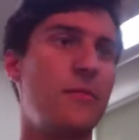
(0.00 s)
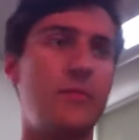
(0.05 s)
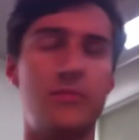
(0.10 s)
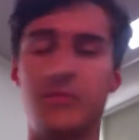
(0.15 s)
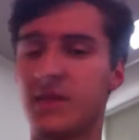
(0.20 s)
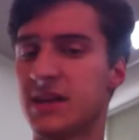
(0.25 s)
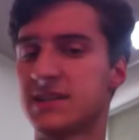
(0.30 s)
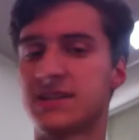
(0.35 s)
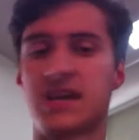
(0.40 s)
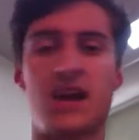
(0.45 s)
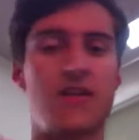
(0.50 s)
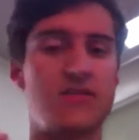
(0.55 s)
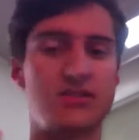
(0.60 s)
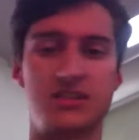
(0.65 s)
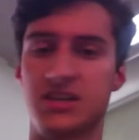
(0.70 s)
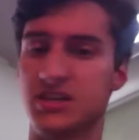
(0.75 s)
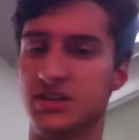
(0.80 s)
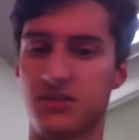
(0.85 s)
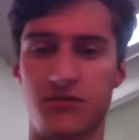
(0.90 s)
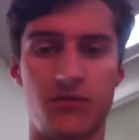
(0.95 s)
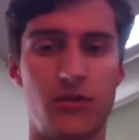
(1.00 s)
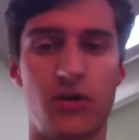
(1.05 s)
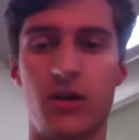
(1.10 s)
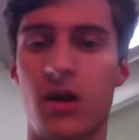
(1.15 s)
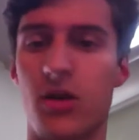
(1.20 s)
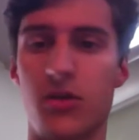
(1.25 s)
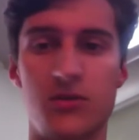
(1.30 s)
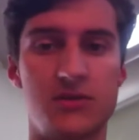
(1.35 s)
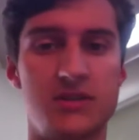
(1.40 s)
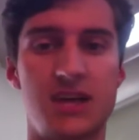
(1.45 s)
That's a conversation for
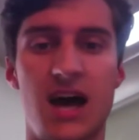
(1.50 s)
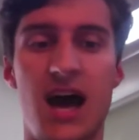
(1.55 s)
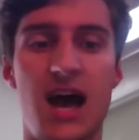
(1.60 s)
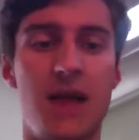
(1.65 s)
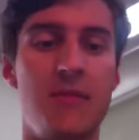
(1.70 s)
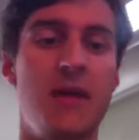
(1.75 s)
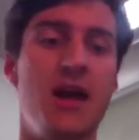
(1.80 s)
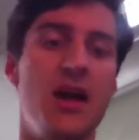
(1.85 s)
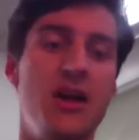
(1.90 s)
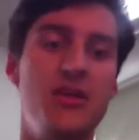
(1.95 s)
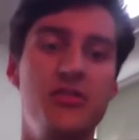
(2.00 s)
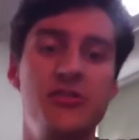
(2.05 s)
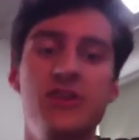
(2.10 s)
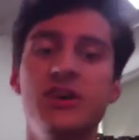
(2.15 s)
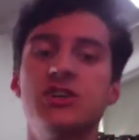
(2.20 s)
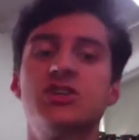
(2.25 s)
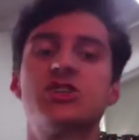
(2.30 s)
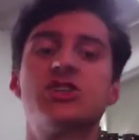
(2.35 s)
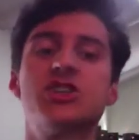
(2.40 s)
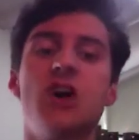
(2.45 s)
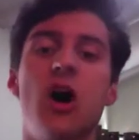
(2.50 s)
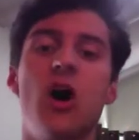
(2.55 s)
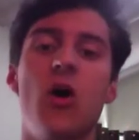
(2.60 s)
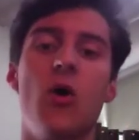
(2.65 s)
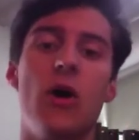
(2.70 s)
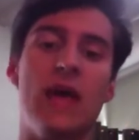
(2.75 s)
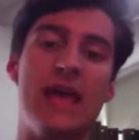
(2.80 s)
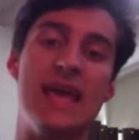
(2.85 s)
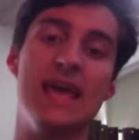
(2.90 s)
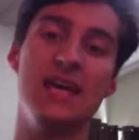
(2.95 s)
another time. This
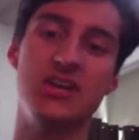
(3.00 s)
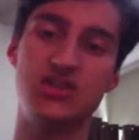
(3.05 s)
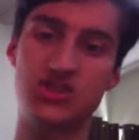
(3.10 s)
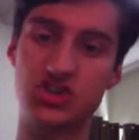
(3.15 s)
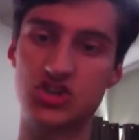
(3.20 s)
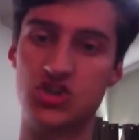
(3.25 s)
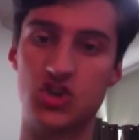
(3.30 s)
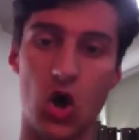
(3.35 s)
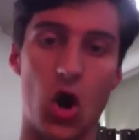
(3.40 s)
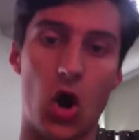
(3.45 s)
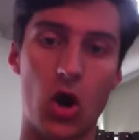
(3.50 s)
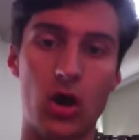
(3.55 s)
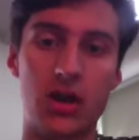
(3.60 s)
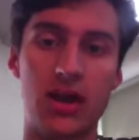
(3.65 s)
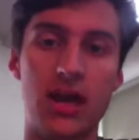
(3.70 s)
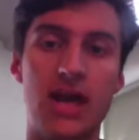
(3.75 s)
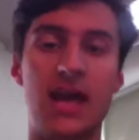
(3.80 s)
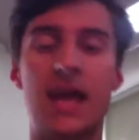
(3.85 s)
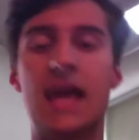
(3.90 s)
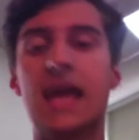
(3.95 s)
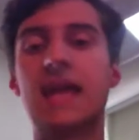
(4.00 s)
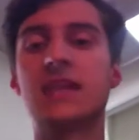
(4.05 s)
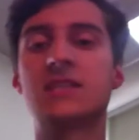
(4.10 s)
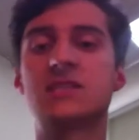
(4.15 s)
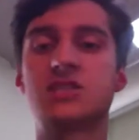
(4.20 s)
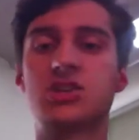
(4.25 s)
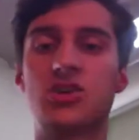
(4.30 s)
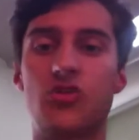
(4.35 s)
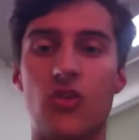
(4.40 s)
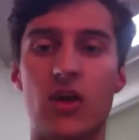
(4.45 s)
show is dark,
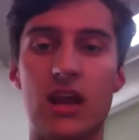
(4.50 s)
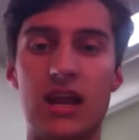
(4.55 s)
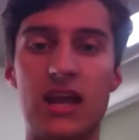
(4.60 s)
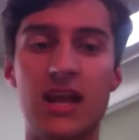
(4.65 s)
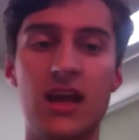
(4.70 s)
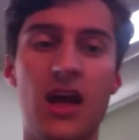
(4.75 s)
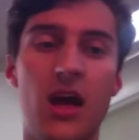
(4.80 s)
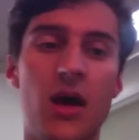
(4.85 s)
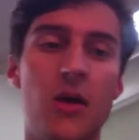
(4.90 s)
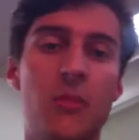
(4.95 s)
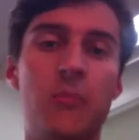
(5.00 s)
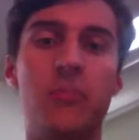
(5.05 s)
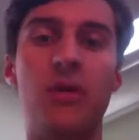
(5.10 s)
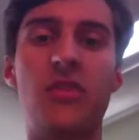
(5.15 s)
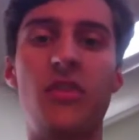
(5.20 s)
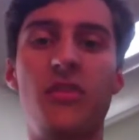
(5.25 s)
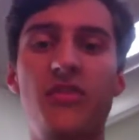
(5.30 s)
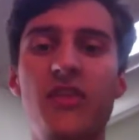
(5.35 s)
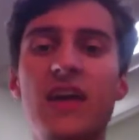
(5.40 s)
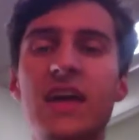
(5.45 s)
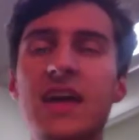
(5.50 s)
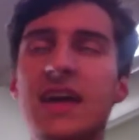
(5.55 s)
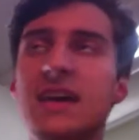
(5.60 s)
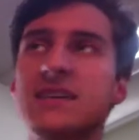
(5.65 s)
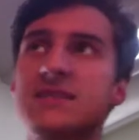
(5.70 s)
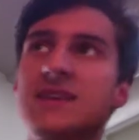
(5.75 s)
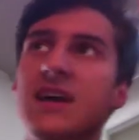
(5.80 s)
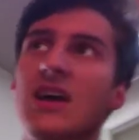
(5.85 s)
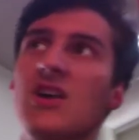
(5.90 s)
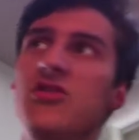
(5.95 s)
it's gritty, but the thing
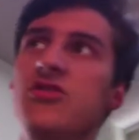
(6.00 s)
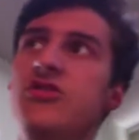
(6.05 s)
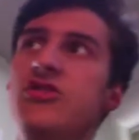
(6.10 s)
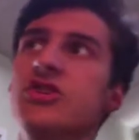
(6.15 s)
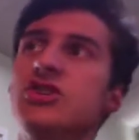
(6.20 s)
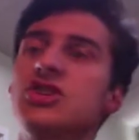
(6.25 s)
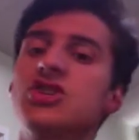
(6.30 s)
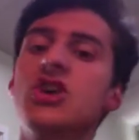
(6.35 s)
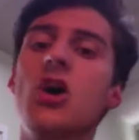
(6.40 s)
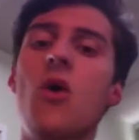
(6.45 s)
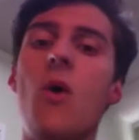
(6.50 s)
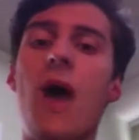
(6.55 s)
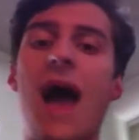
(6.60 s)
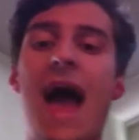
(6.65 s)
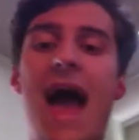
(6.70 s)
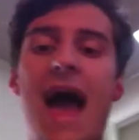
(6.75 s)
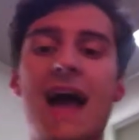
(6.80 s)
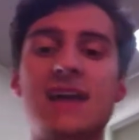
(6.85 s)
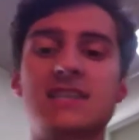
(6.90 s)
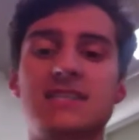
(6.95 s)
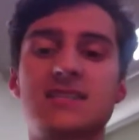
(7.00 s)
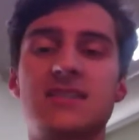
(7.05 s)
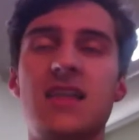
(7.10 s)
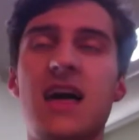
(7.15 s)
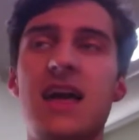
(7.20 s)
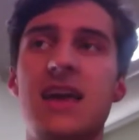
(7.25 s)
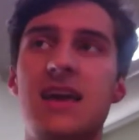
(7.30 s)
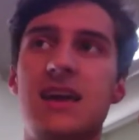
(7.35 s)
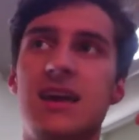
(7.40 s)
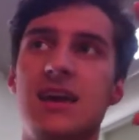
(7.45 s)
is, this show acts
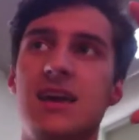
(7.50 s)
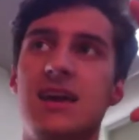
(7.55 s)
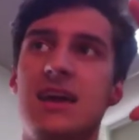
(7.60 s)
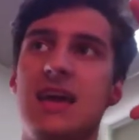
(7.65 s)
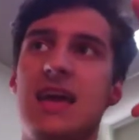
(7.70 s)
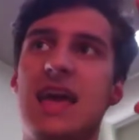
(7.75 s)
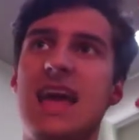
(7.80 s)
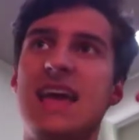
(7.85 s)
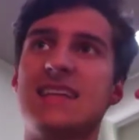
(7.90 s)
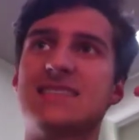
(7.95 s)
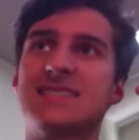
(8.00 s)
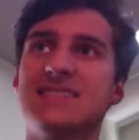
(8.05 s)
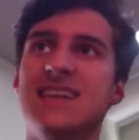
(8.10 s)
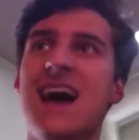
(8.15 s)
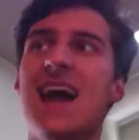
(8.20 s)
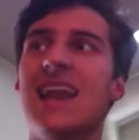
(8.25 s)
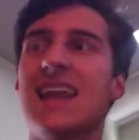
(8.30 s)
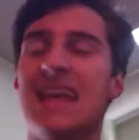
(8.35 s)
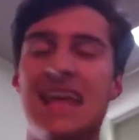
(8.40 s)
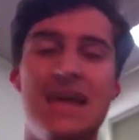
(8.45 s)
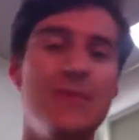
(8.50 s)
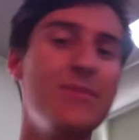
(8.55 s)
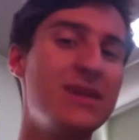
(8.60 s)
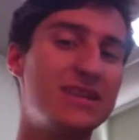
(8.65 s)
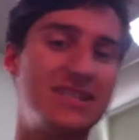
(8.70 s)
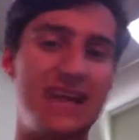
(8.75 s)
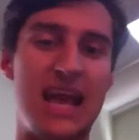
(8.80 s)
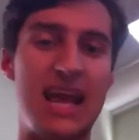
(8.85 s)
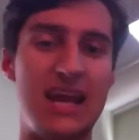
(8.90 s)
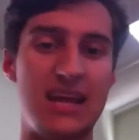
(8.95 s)
like it's not
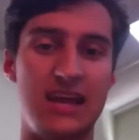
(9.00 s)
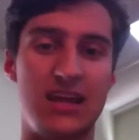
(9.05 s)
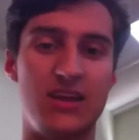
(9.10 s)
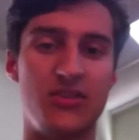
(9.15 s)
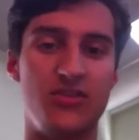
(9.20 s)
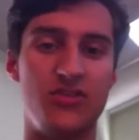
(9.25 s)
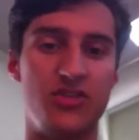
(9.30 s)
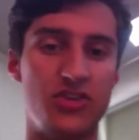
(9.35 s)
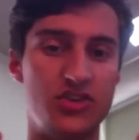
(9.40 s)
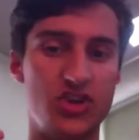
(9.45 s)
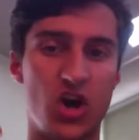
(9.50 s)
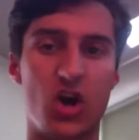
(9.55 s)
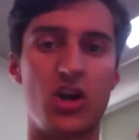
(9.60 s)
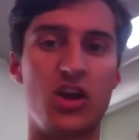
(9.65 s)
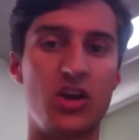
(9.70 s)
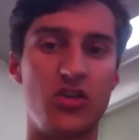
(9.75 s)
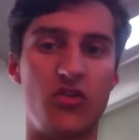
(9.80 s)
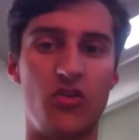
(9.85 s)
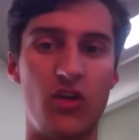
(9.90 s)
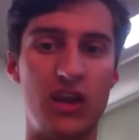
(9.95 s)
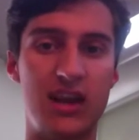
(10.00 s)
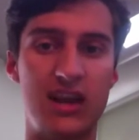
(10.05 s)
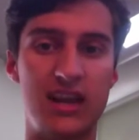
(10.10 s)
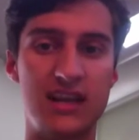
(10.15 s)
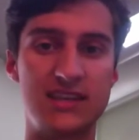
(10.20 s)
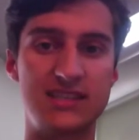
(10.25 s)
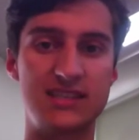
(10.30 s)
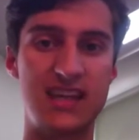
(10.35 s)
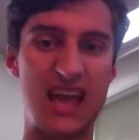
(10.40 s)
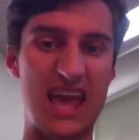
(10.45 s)
imitating the dark and
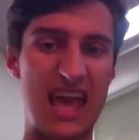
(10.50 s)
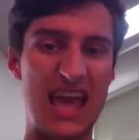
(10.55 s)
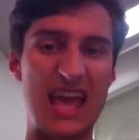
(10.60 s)
grittiness.